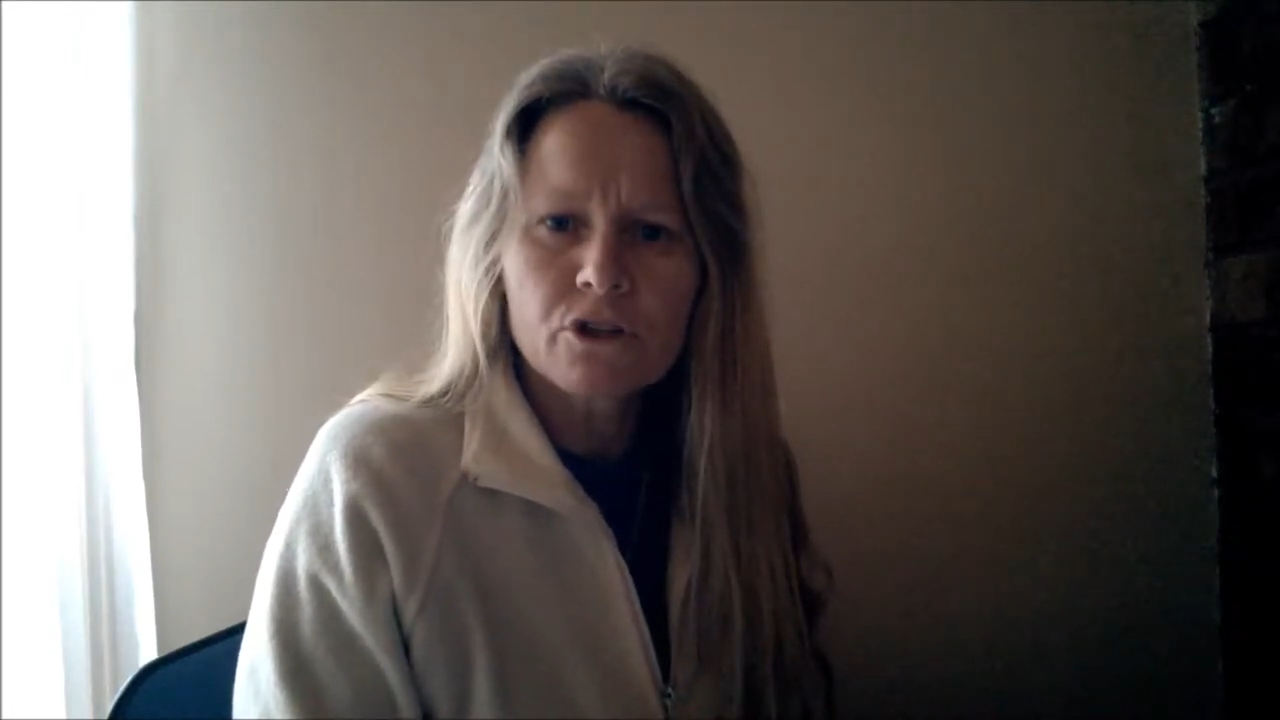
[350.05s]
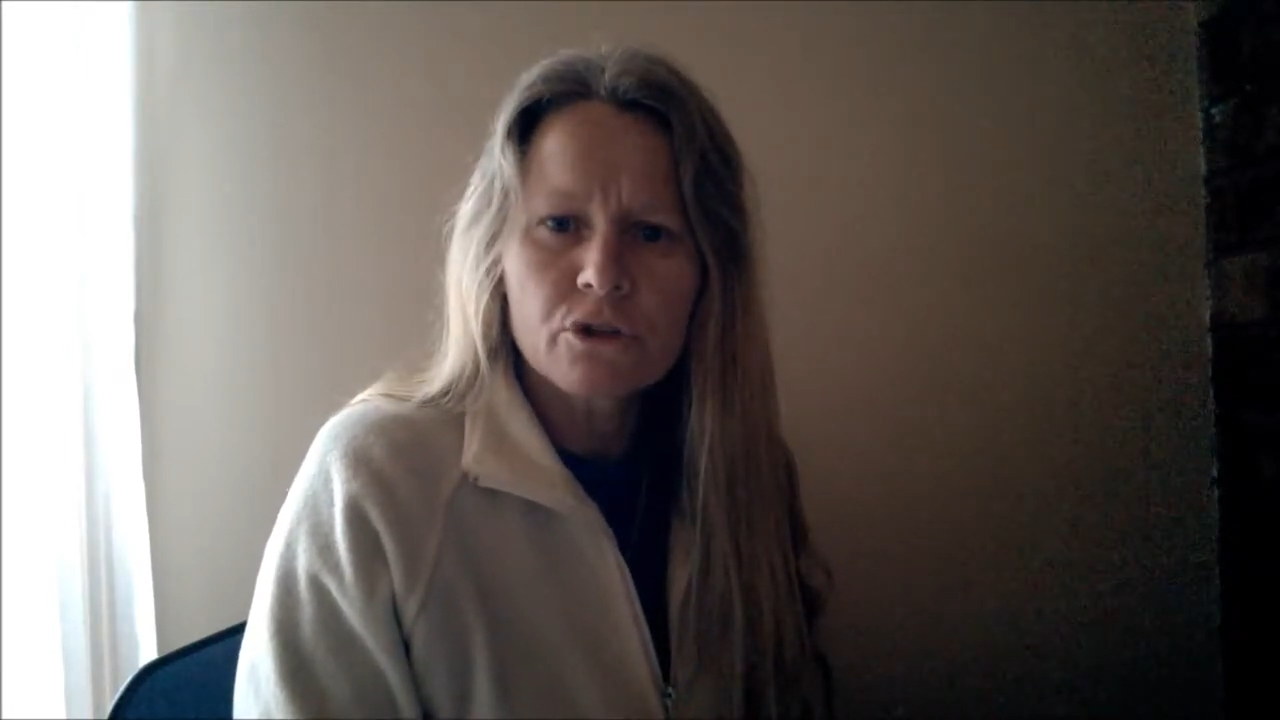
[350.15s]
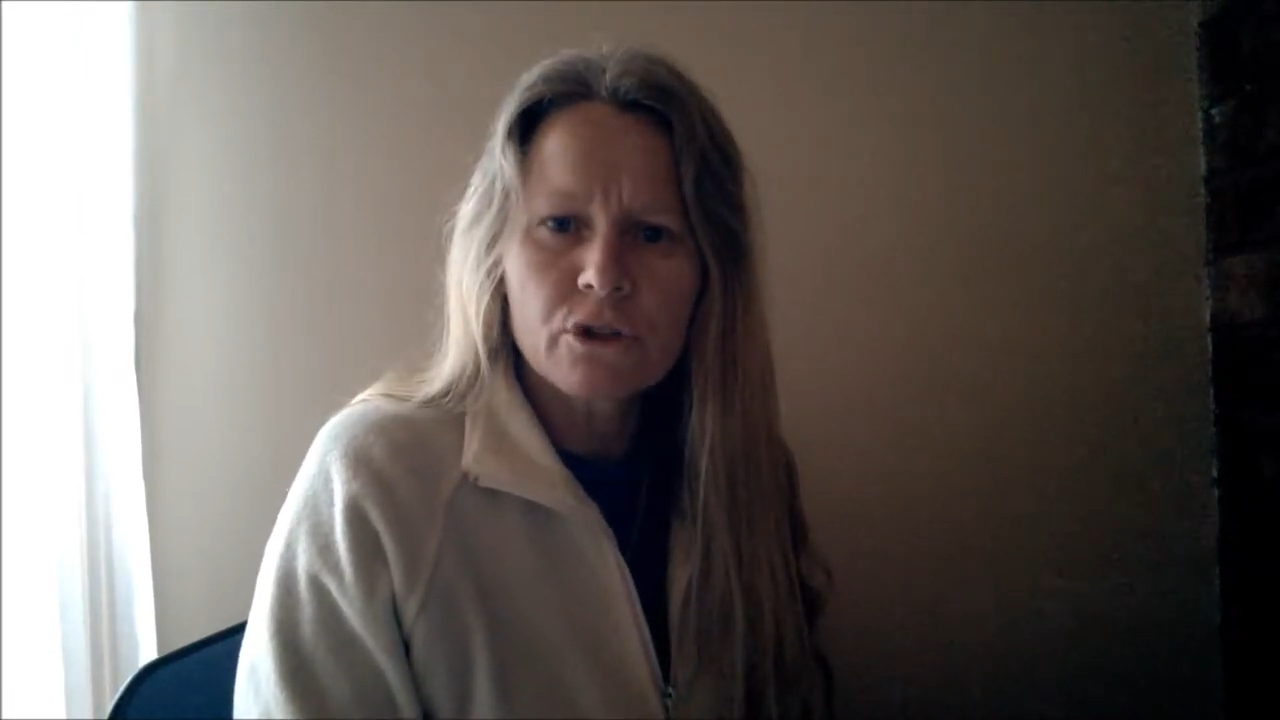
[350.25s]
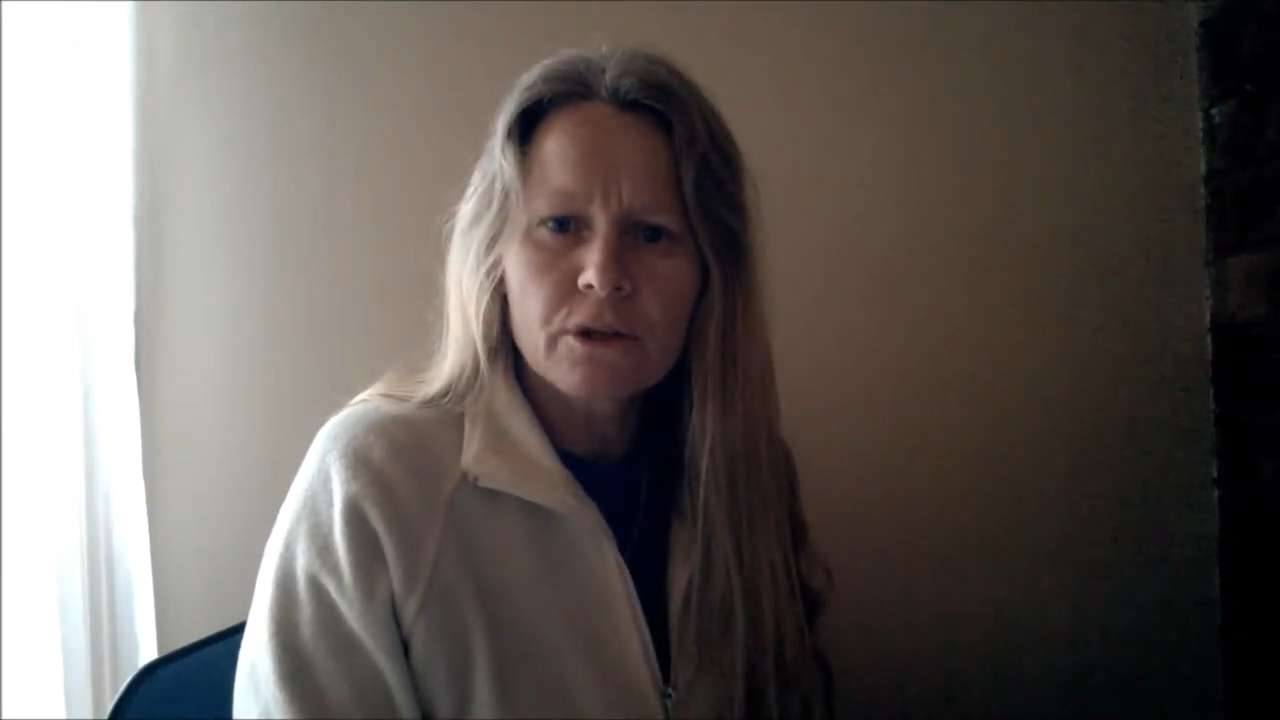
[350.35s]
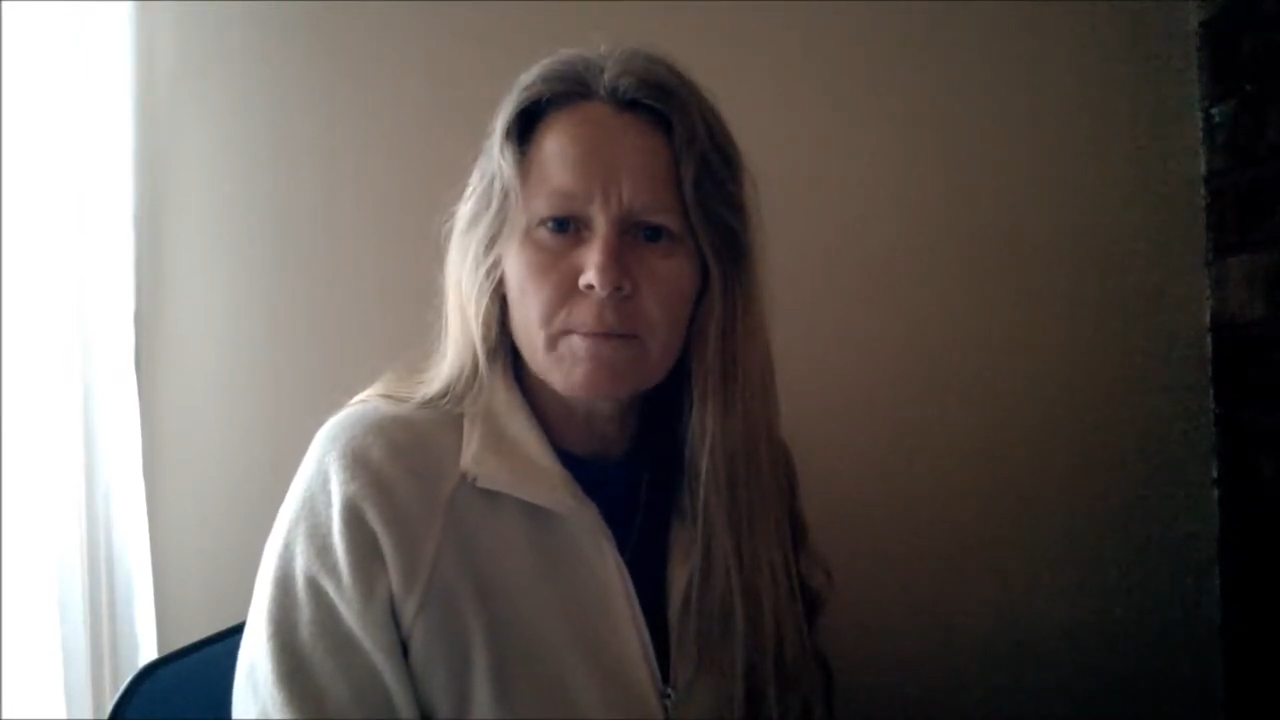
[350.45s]

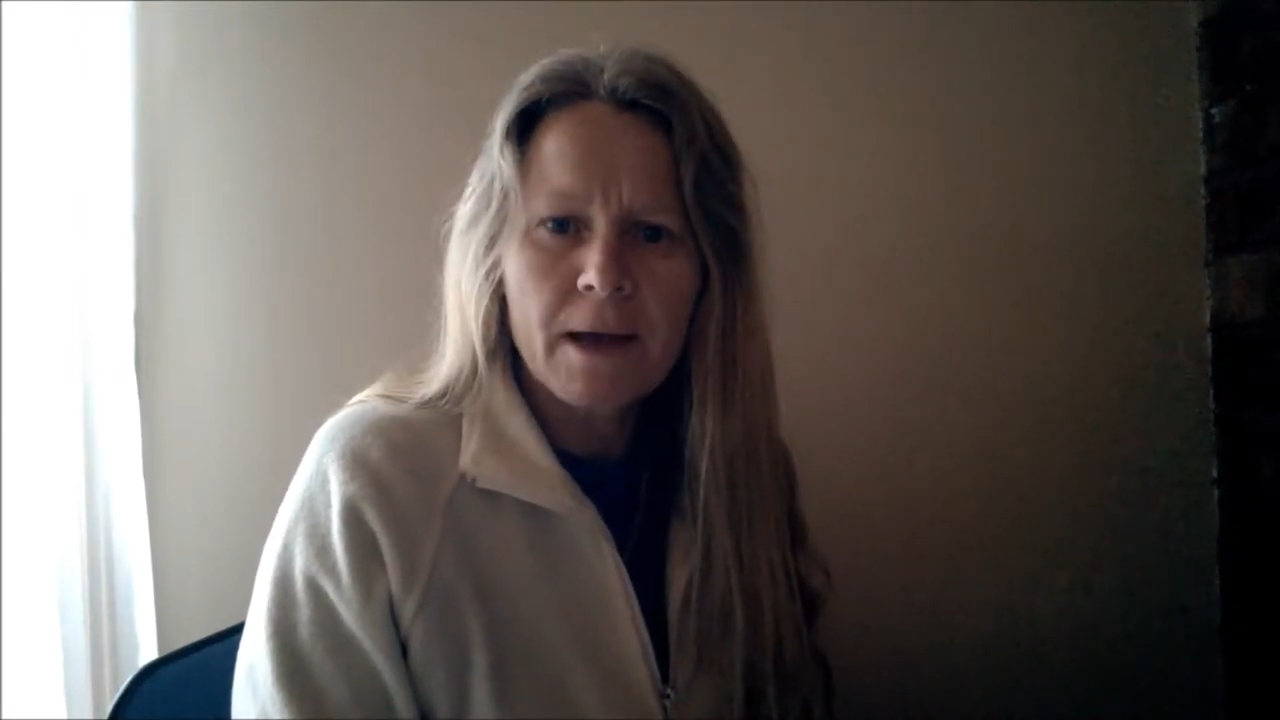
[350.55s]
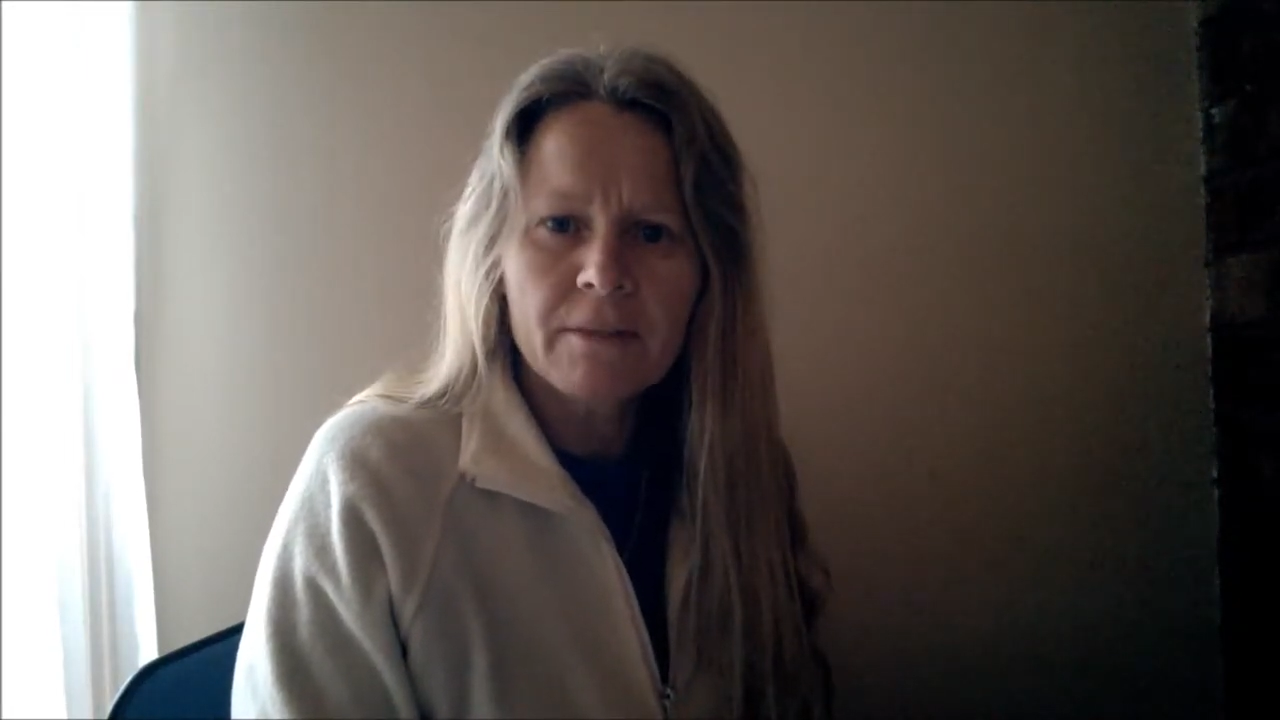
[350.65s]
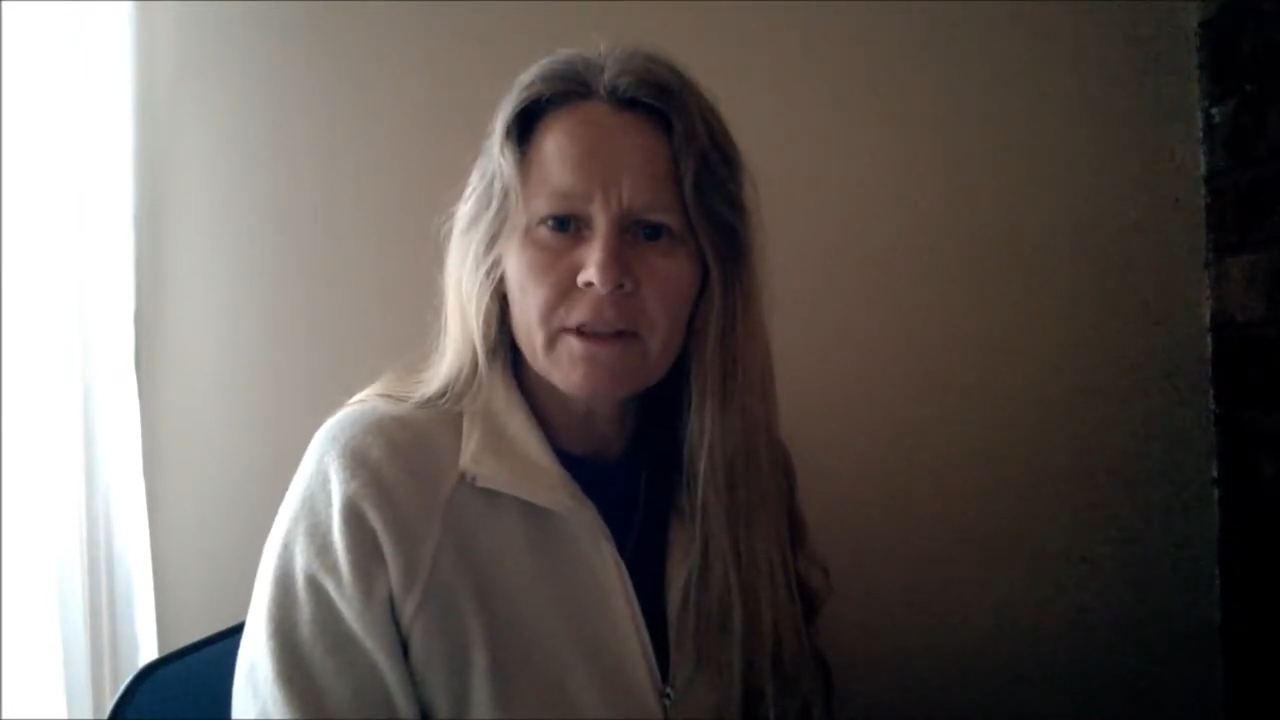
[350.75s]
to the amount